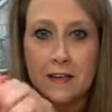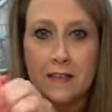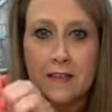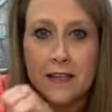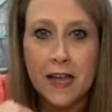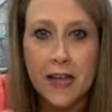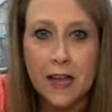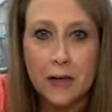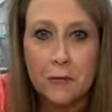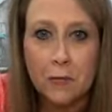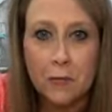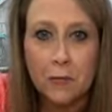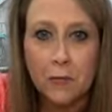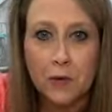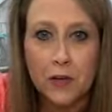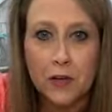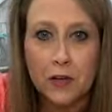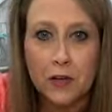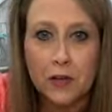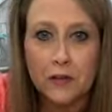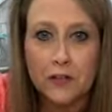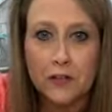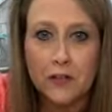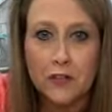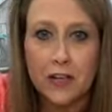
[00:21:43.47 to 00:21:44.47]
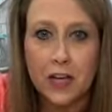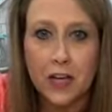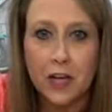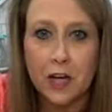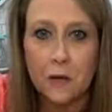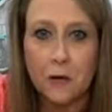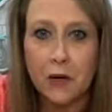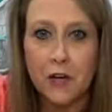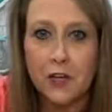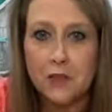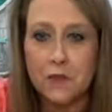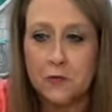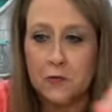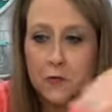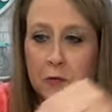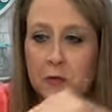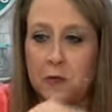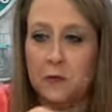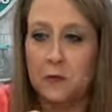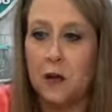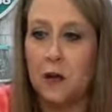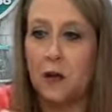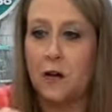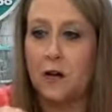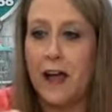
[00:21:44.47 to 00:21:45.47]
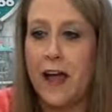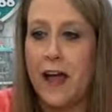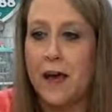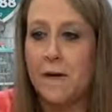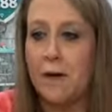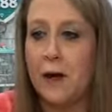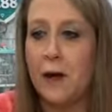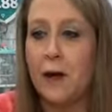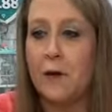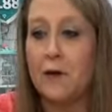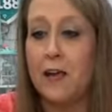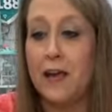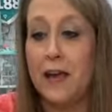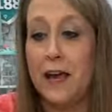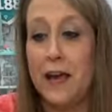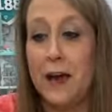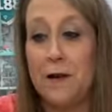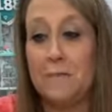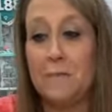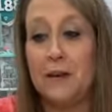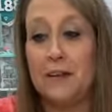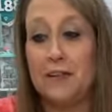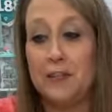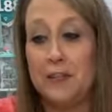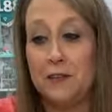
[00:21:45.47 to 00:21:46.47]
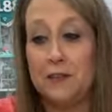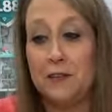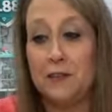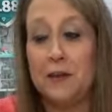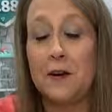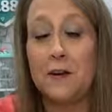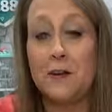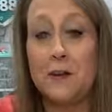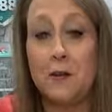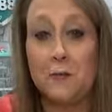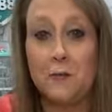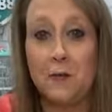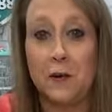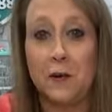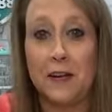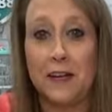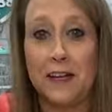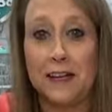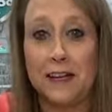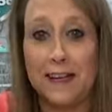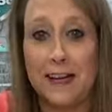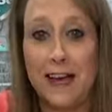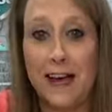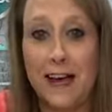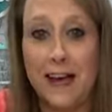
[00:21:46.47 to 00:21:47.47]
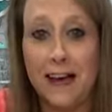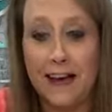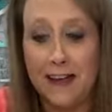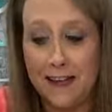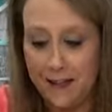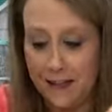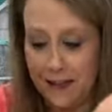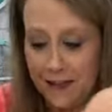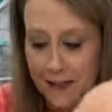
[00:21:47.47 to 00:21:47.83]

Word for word: Table runners and decorations with burlap. Oh, yeah, I bet you thought you were going to die.